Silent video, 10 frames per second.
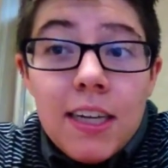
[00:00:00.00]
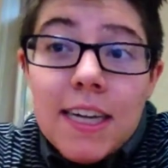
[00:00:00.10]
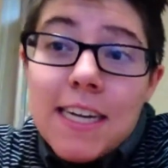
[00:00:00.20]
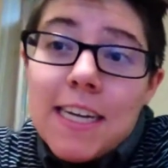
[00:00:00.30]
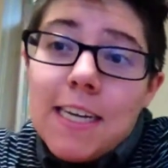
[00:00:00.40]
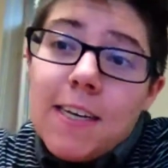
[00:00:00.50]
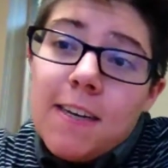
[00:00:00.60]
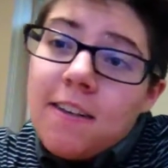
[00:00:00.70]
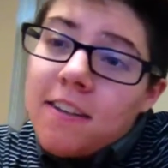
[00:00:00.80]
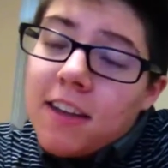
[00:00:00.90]
And she
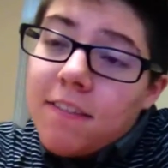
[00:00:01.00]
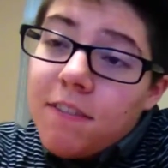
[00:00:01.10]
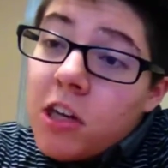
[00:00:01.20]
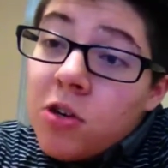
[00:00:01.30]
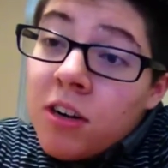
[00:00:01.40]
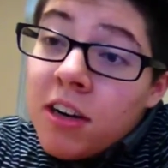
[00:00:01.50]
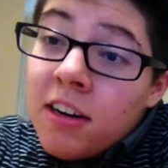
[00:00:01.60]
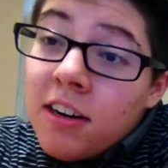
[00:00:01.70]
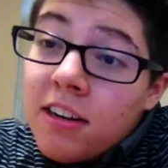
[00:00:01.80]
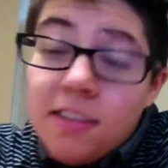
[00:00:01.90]
doesn't like facial
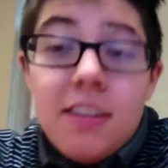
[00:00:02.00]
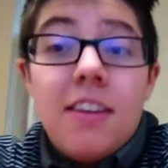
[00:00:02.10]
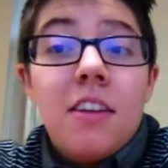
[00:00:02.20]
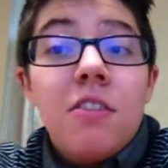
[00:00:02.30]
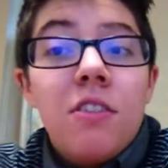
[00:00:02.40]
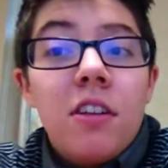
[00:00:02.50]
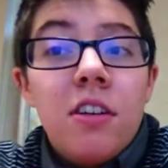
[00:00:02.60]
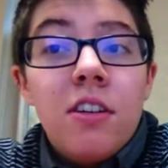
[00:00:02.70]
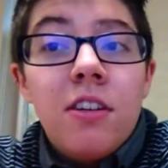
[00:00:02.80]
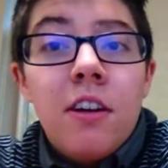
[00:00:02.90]
hair, because it tickles
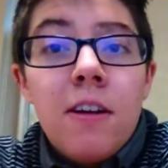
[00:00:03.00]
her.